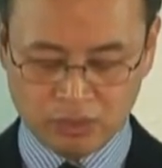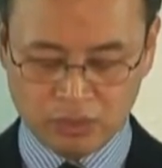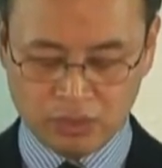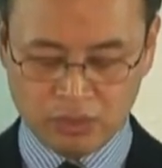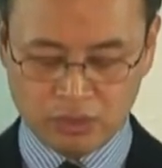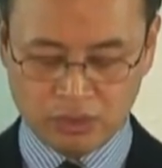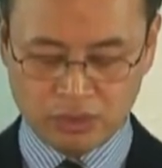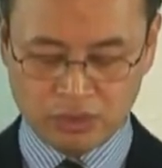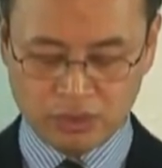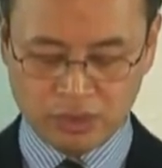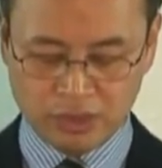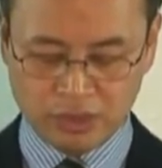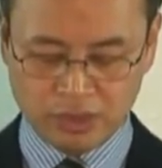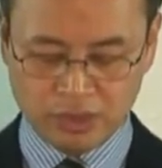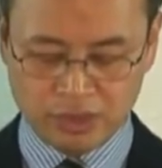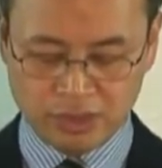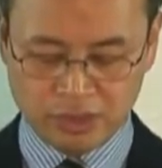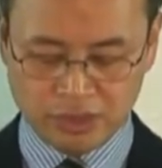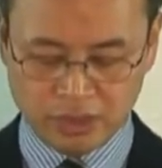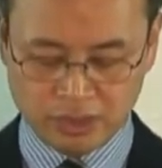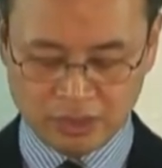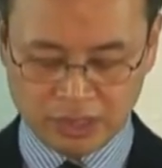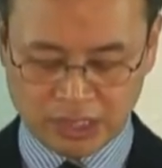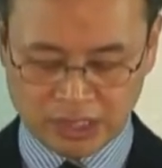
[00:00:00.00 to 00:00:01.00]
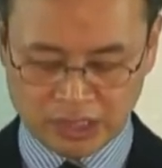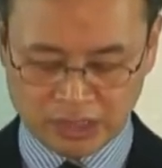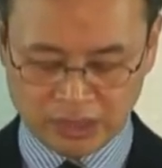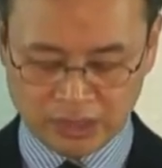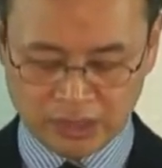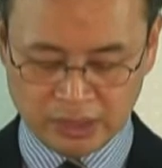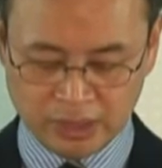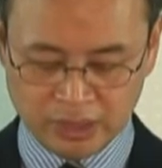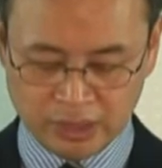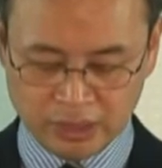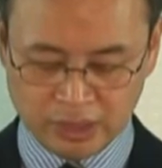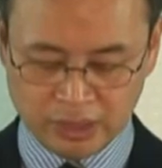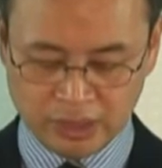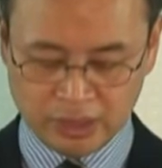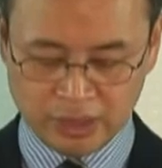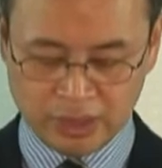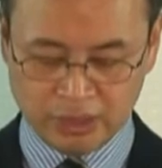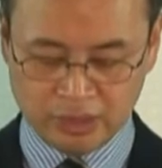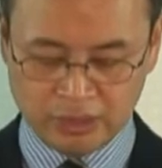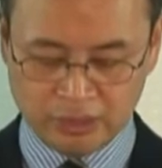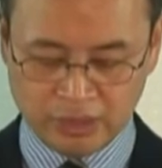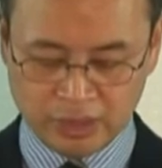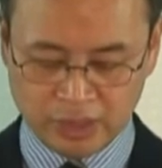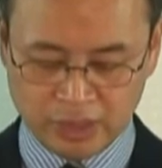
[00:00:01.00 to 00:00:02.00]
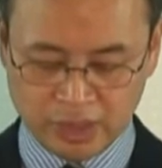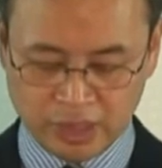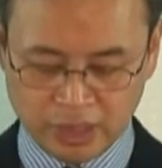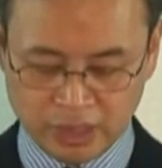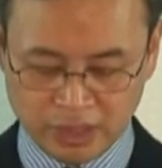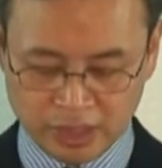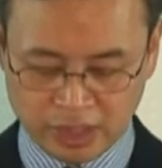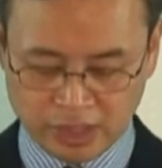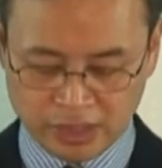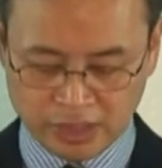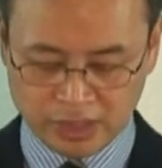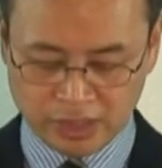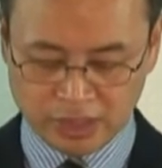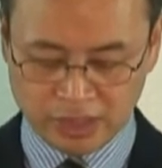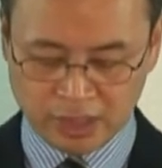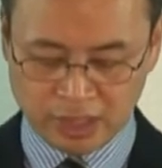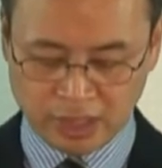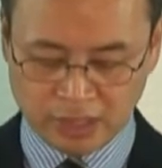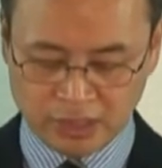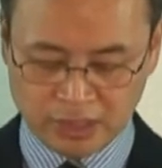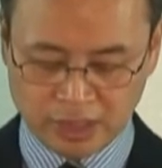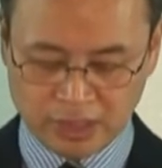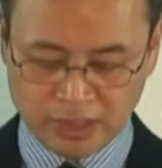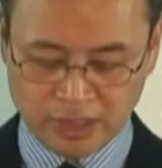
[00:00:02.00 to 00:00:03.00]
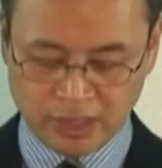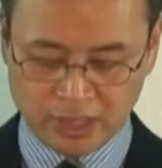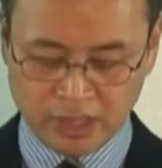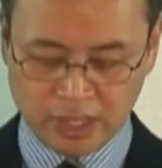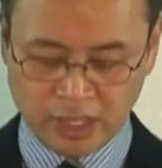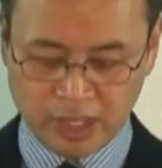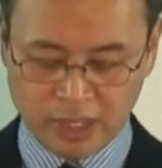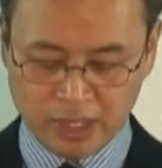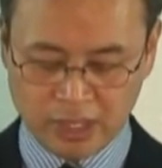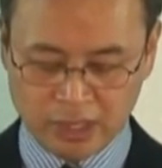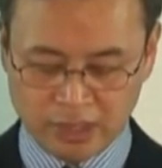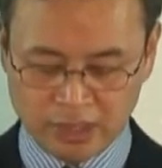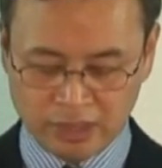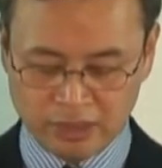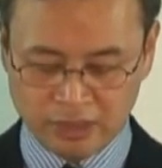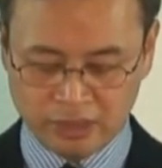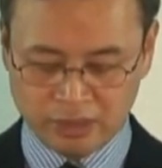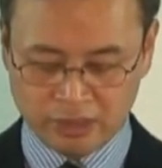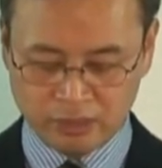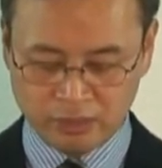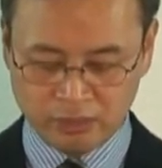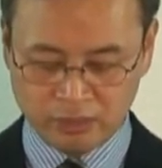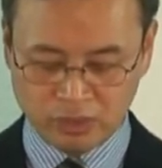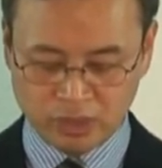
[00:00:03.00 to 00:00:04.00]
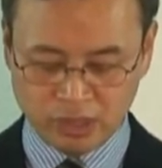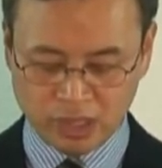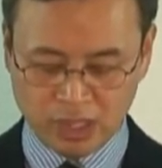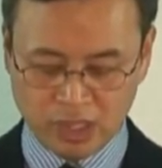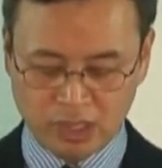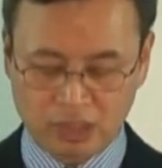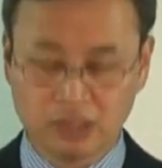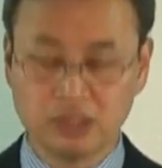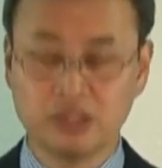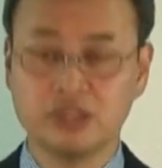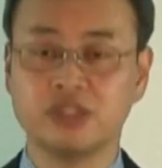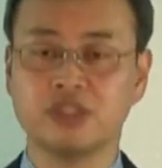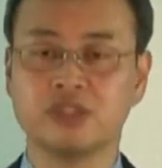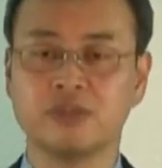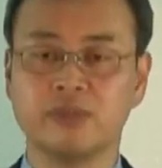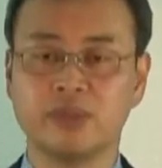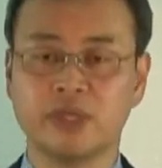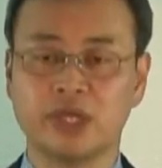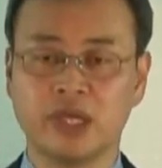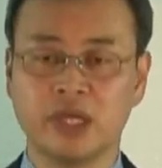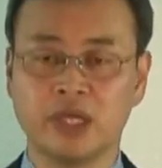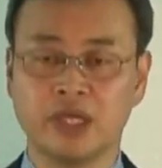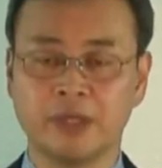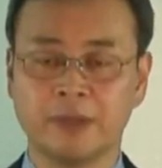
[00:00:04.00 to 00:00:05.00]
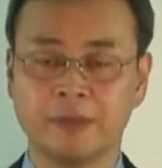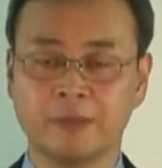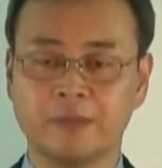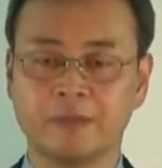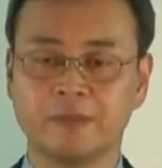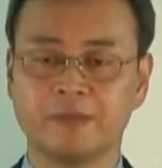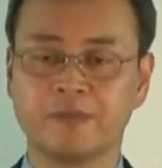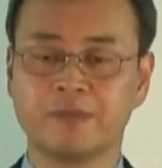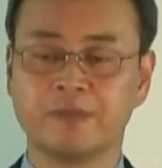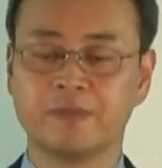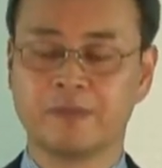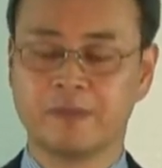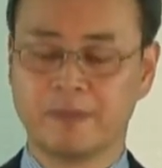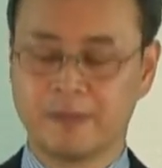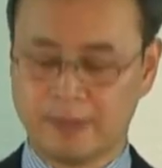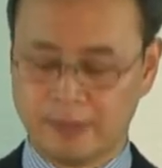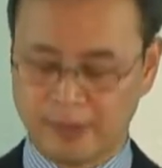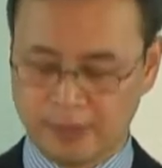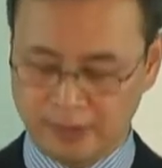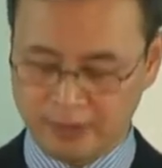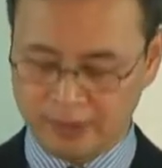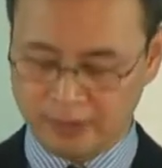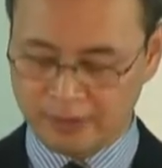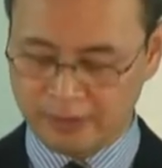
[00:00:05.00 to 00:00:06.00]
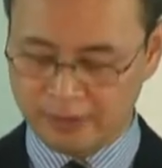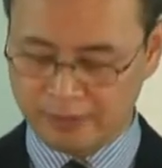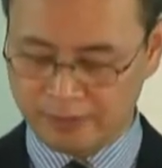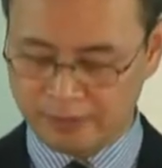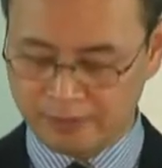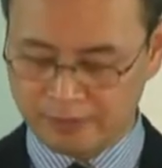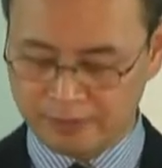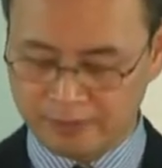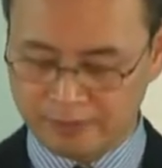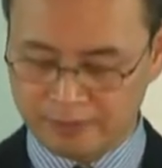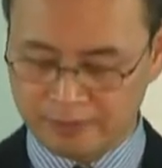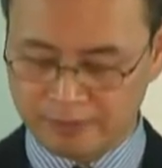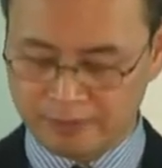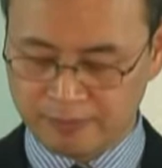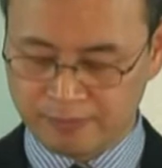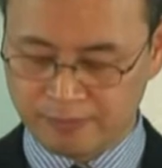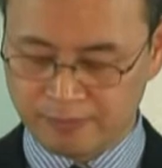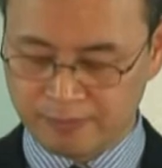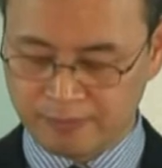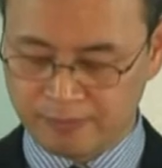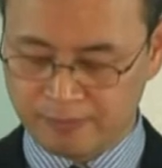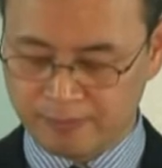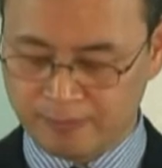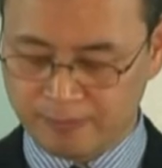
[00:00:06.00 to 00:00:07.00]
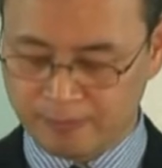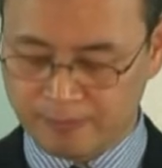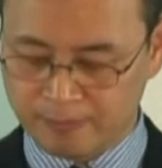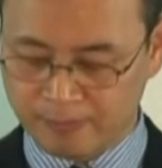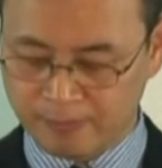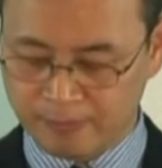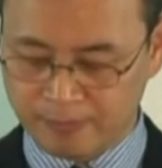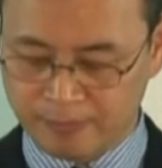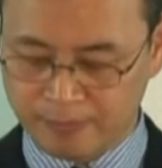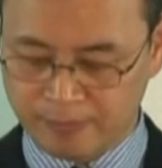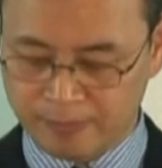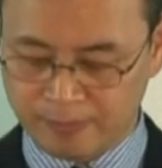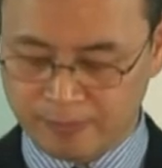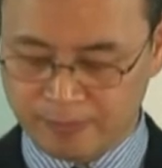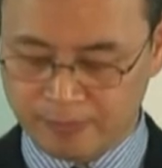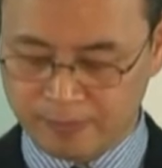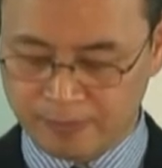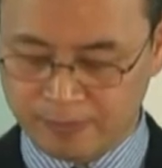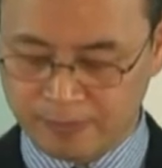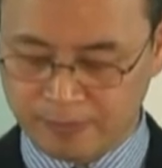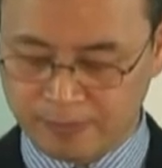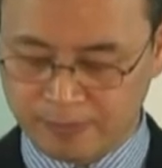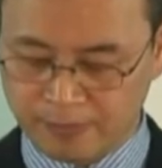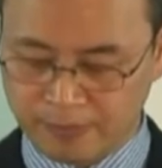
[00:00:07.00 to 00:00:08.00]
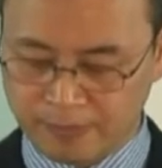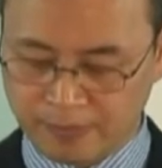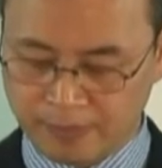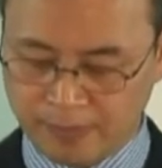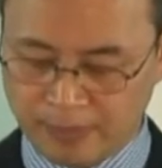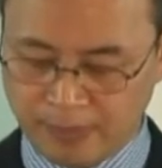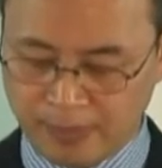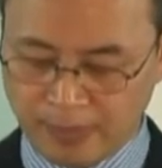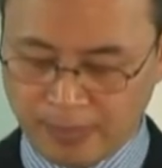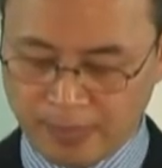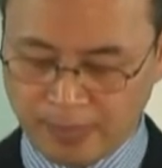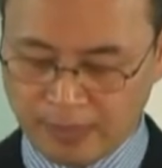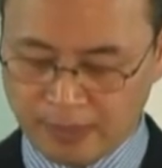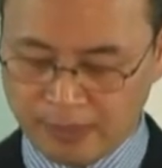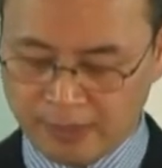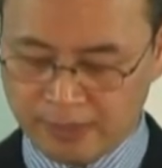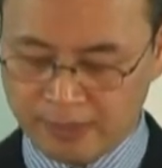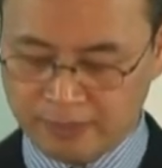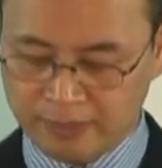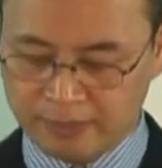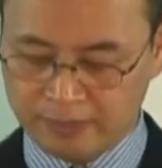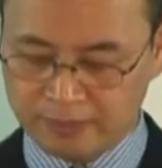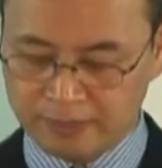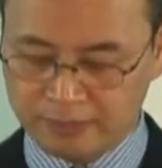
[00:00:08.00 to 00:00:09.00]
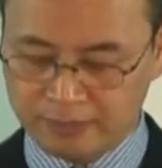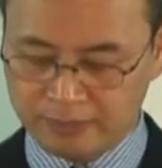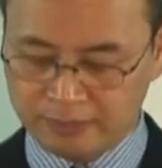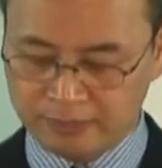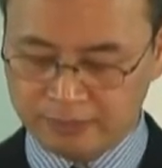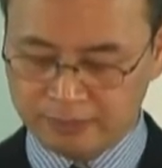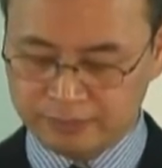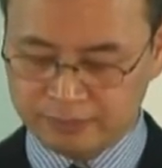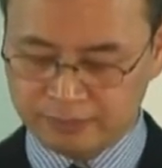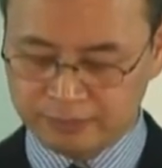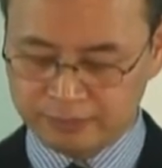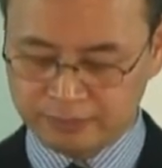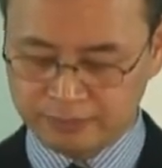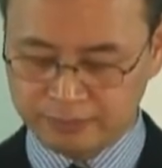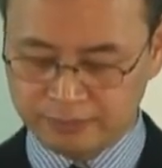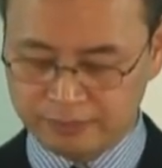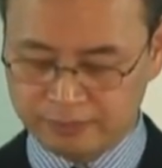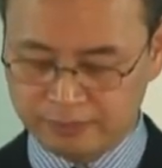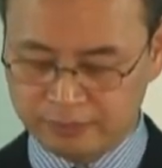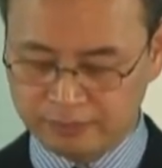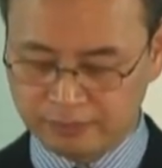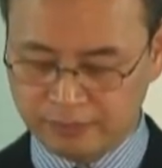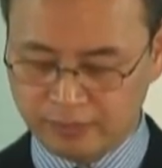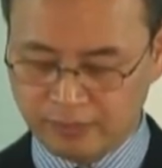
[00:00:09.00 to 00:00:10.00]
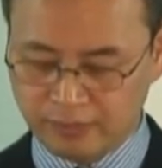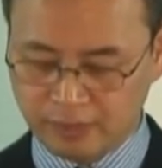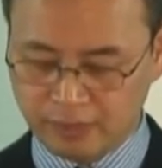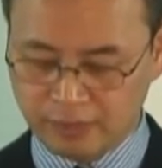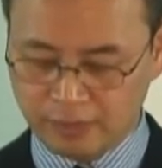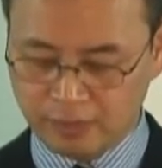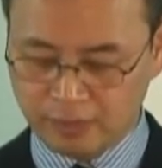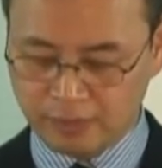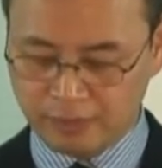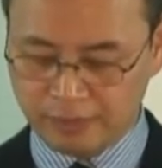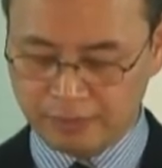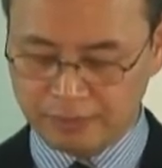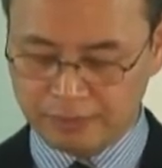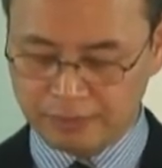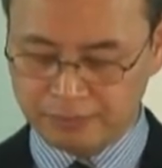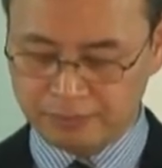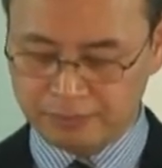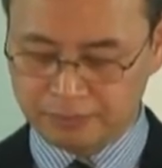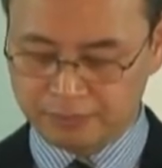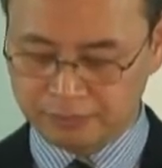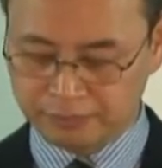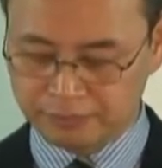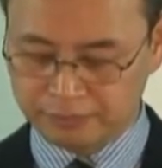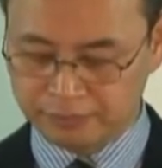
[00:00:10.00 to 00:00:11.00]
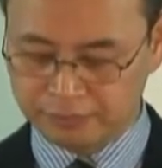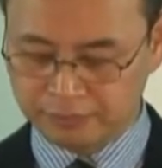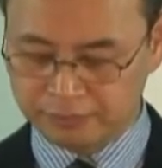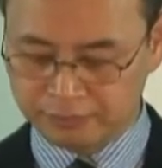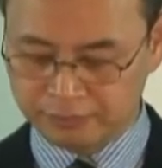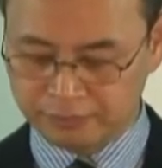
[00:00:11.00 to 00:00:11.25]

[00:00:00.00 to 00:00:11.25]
Little children, you are from God and have overcome them. For he who is in you is